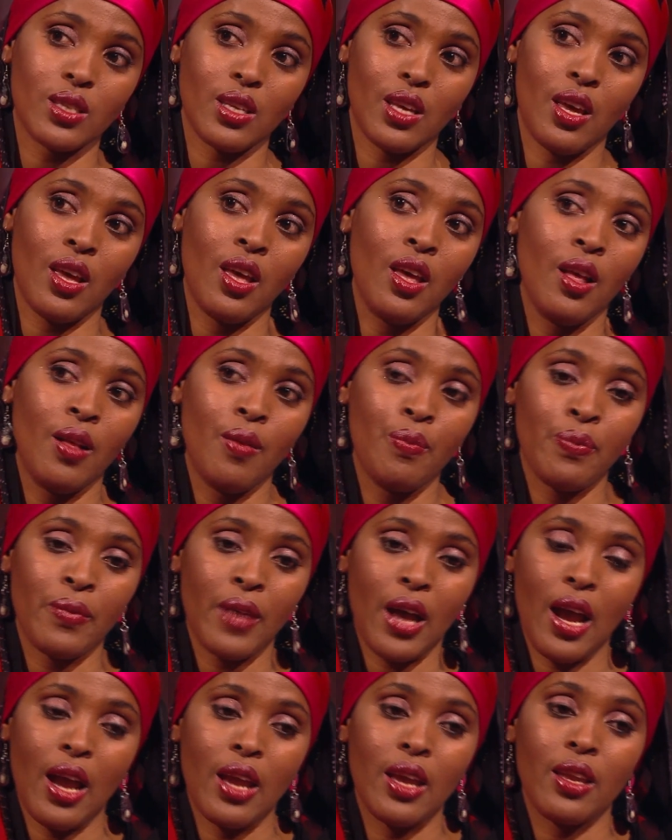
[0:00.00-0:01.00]
say,
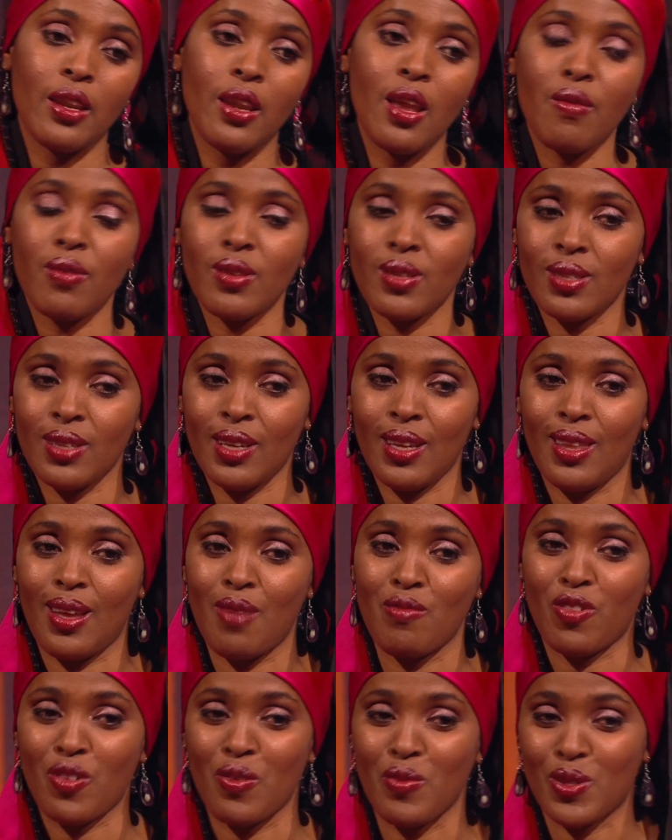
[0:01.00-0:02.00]
I never say that
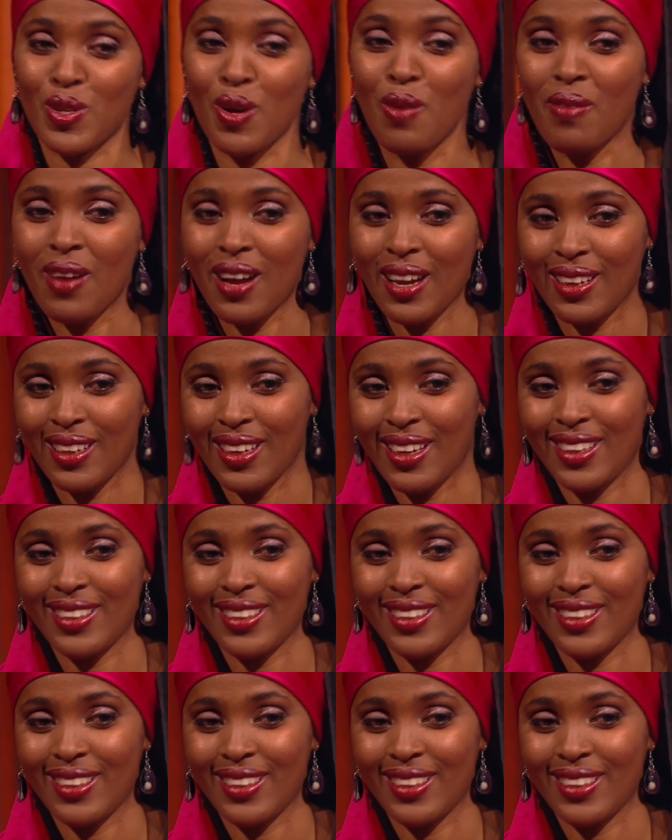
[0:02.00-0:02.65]
I'm from Somalia.